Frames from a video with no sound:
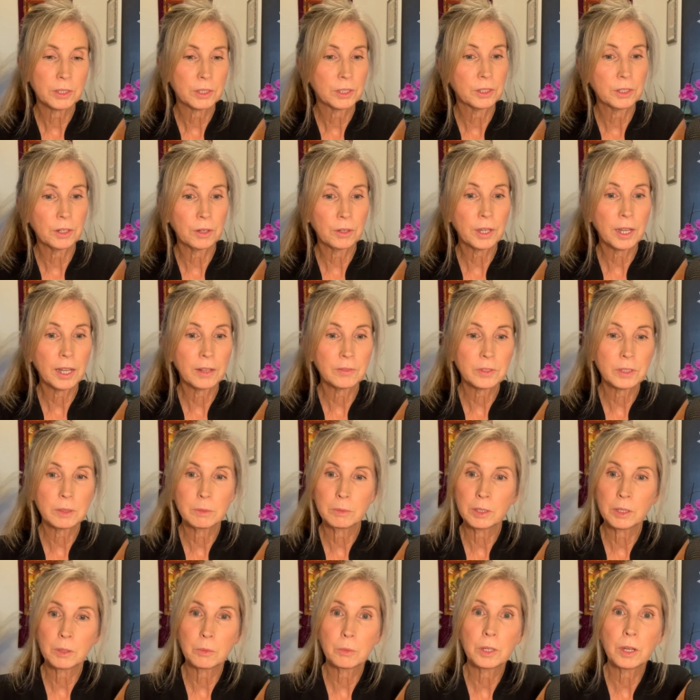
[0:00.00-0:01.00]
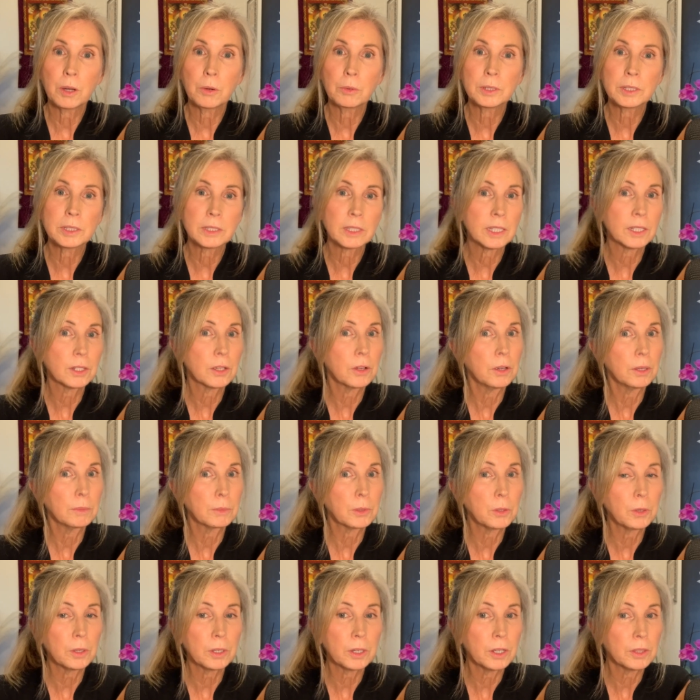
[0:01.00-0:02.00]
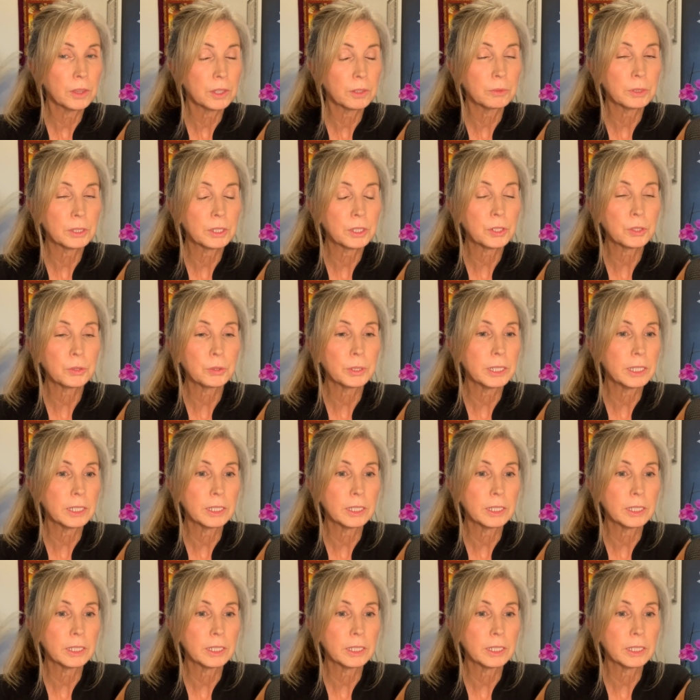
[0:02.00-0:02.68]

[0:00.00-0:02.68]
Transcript: You don't have to, we always think, oh, I'm going on the retreat,